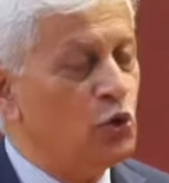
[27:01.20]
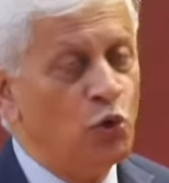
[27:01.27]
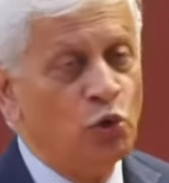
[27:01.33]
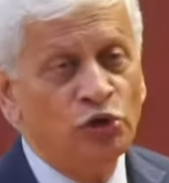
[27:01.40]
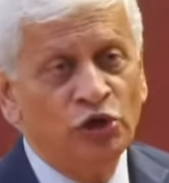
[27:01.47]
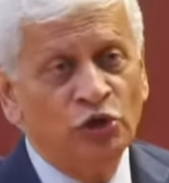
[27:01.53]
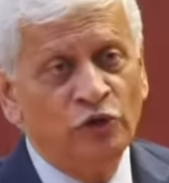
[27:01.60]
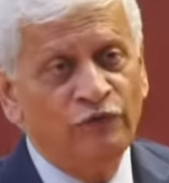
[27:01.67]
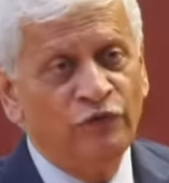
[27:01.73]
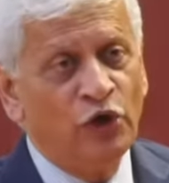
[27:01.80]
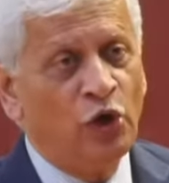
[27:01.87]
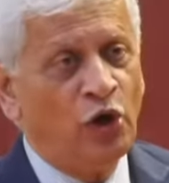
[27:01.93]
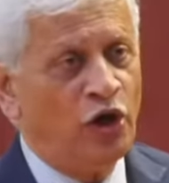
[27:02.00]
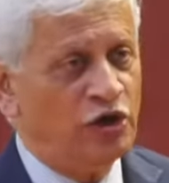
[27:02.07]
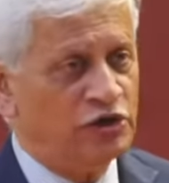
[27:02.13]
the
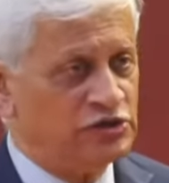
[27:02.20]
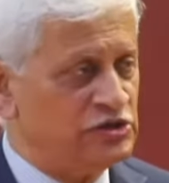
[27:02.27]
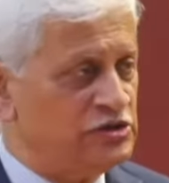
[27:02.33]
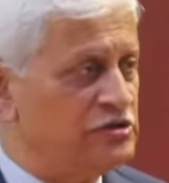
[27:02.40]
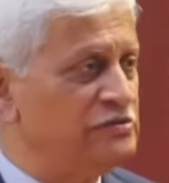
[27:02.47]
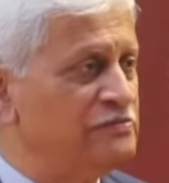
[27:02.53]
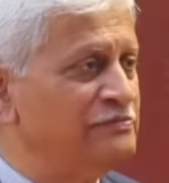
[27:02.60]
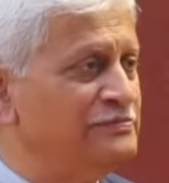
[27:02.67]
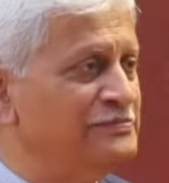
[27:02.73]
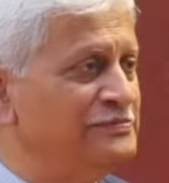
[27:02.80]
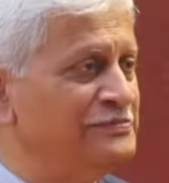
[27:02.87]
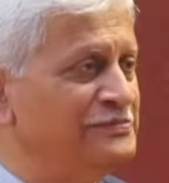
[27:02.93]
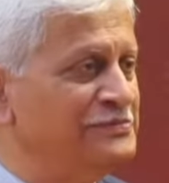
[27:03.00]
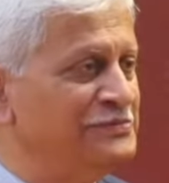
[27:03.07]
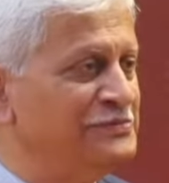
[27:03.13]
owner of a horse
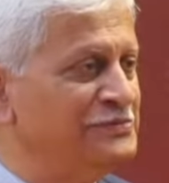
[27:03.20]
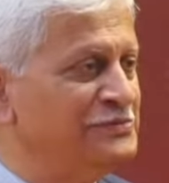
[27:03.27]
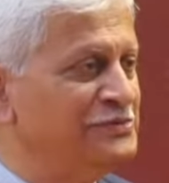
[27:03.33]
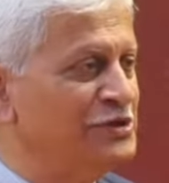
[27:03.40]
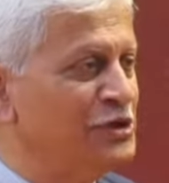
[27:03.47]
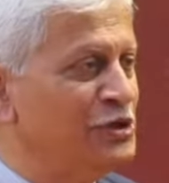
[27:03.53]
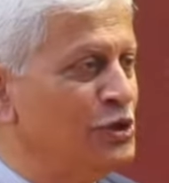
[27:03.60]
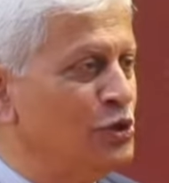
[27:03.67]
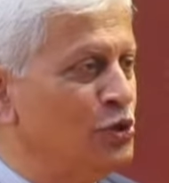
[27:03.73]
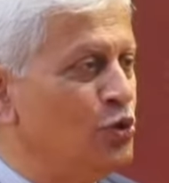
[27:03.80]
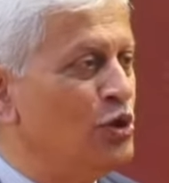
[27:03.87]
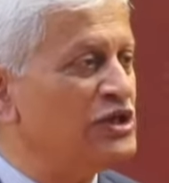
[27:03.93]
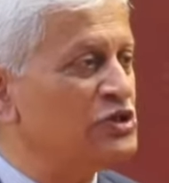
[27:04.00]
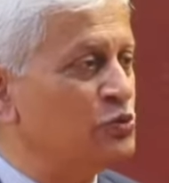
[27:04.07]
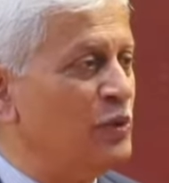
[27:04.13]

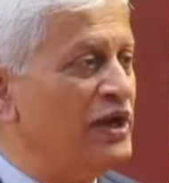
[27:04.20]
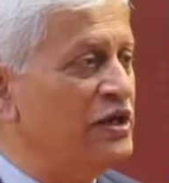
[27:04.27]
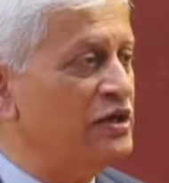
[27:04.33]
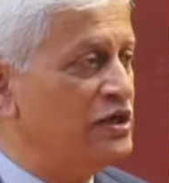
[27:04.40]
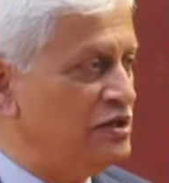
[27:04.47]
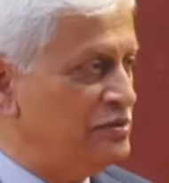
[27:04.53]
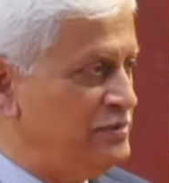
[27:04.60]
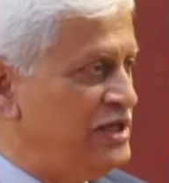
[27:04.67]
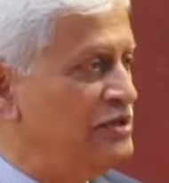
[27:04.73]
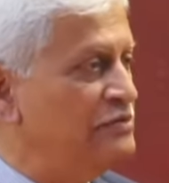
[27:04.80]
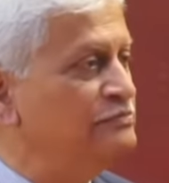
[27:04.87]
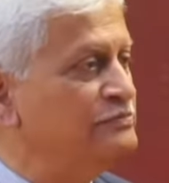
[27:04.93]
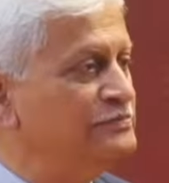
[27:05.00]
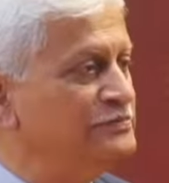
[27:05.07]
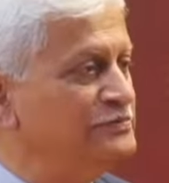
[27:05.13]
who has won a
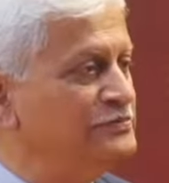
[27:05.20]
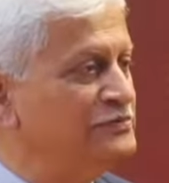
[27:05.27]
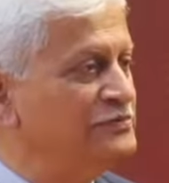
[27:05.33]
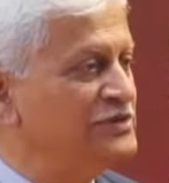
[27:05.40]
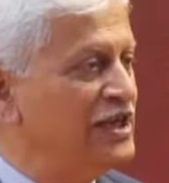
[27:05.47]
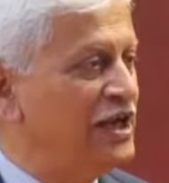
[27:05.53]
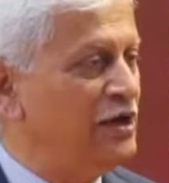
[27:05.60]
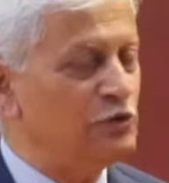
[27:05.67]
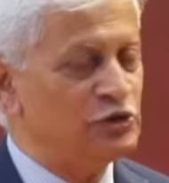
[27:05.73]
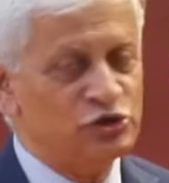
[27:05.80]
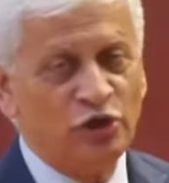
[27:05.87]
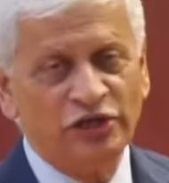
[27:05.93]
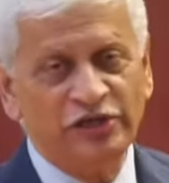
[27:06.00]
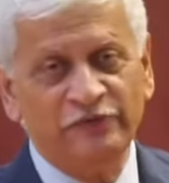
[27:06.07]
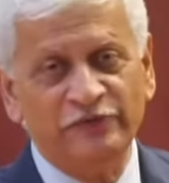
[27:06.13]
derby.
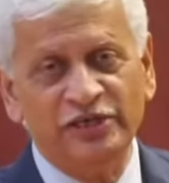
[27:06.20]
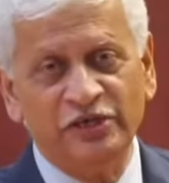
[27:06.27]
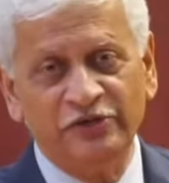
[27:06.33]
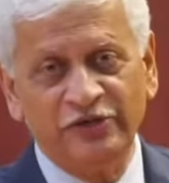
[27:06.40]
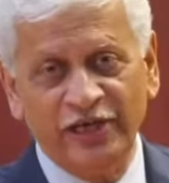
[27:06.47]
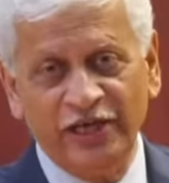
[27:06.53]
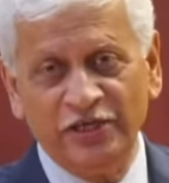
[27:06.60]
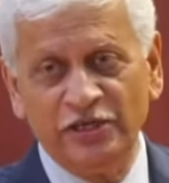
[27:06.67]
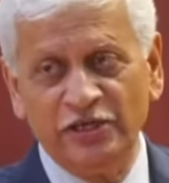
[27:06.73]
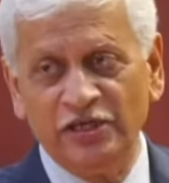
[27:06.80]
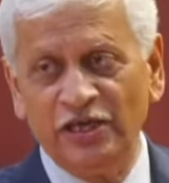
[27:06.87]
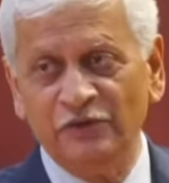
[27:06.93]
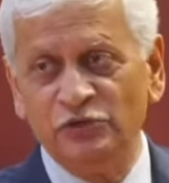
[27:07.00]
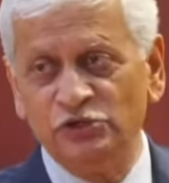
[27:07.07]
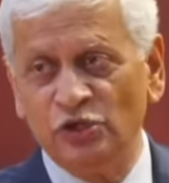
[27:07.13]
I was not even a
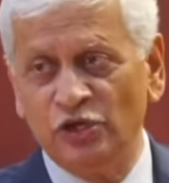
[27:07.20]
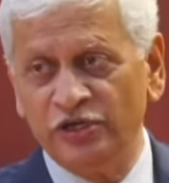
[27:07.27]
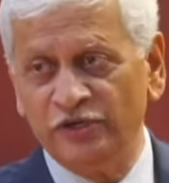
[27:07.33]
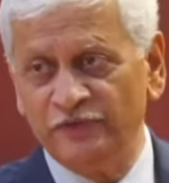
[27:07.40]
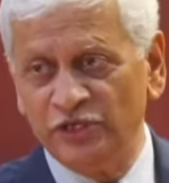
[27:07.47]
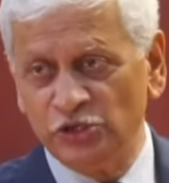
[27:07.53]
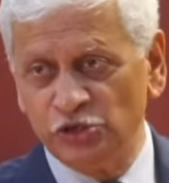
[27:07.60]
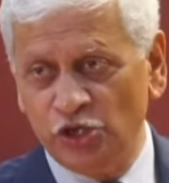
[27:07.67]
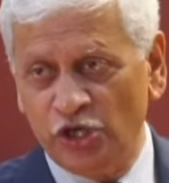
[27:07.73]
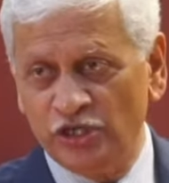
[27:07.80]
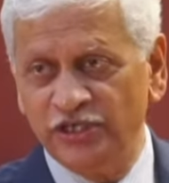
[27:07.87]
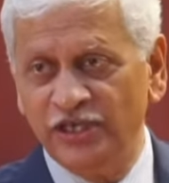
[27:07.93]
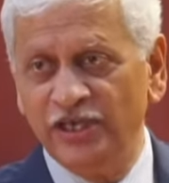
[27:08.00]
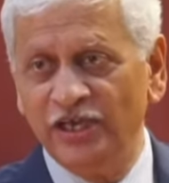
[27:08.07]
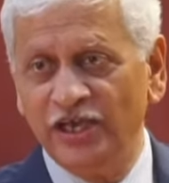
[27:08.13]
trainer, I was not even
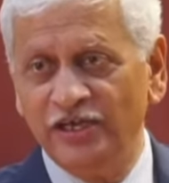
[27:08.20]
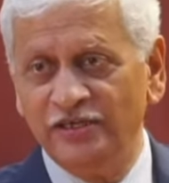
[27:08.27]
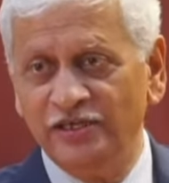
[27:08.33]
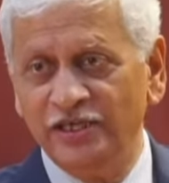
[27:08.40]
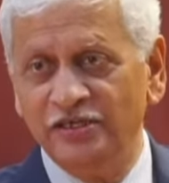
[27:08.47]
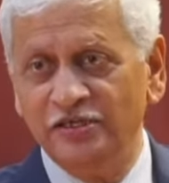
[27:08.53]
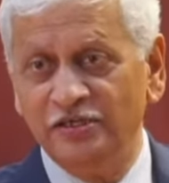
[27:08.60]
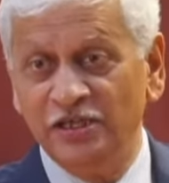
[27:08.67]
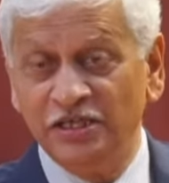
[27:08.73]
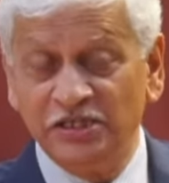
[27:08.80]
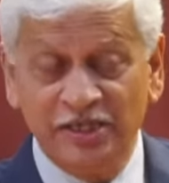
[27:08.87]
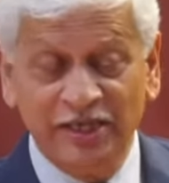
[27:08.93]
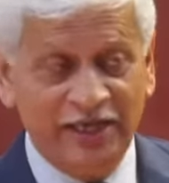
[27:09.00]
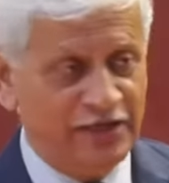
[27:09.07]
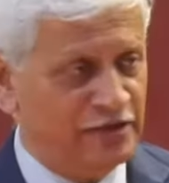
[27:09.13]
a jockey, I did
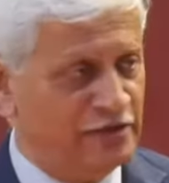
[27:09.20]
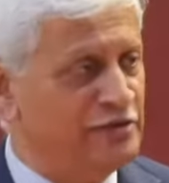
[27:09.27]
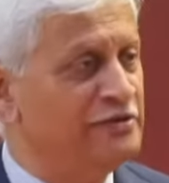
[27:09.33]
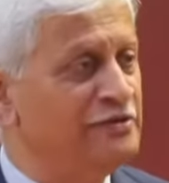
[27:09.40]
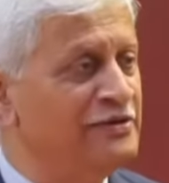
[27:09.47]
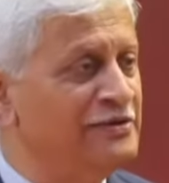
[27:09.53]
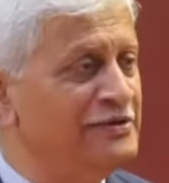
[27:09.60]
nothing.